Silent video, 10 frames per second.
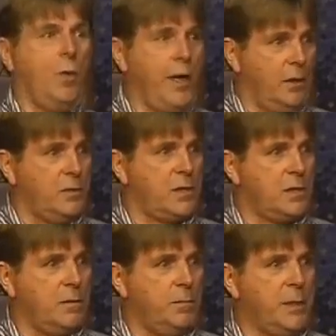
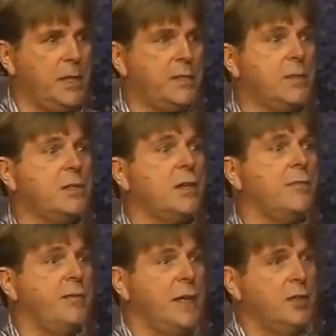Wales because the
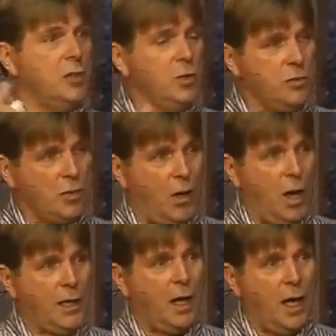stuff that you
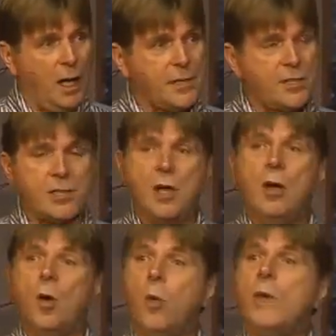taught us,
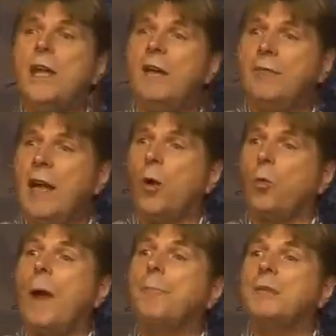we have now
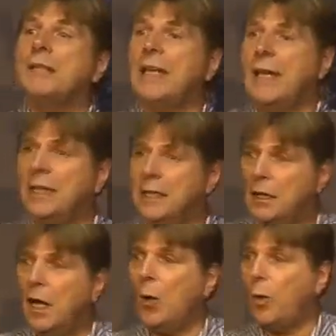
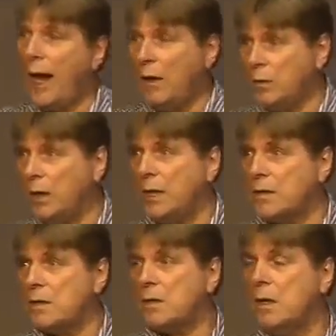replicated around
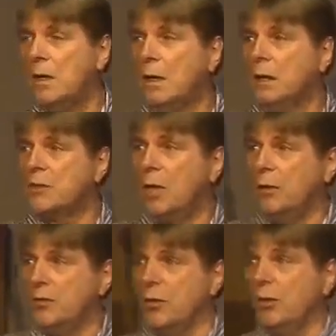us.
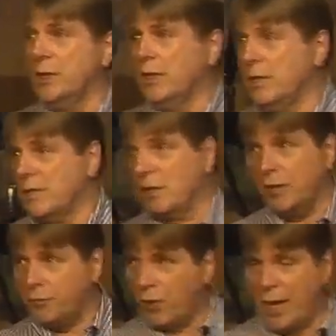So Julian is a
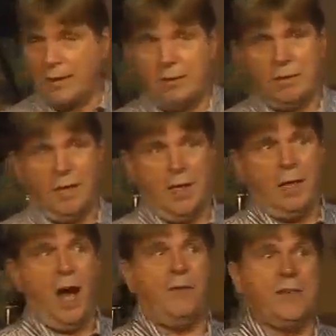good friend
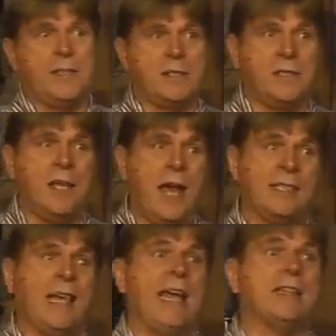and obviously
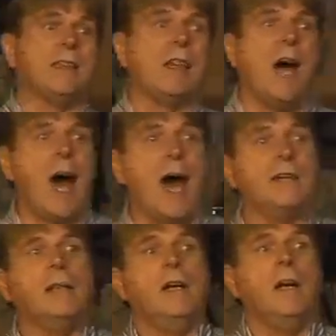has a
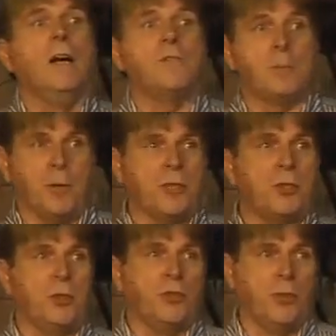lot of
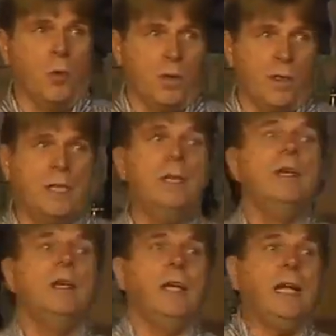spiritual authority
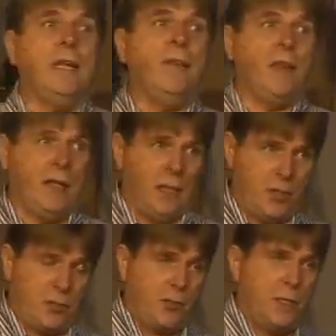in the
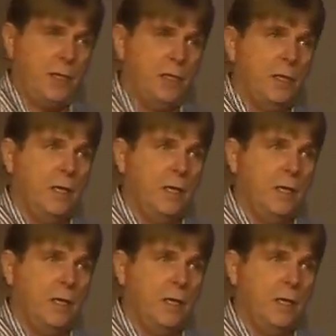country.